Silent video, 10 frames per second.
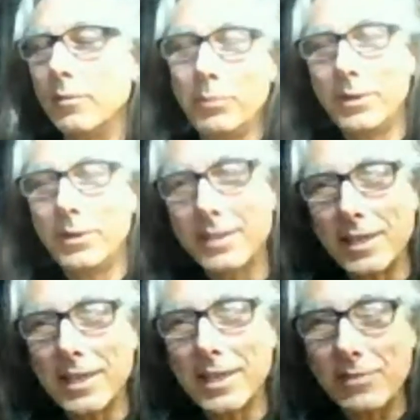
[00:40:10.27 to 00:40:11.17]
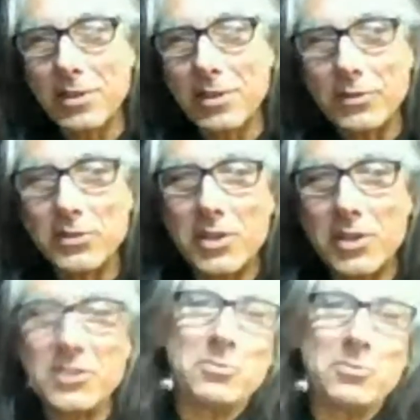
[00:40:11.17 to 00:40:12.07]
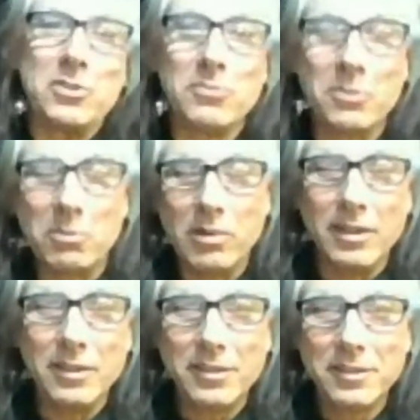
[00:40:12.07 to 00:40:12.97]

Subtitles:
because I like having conversations with you, for one.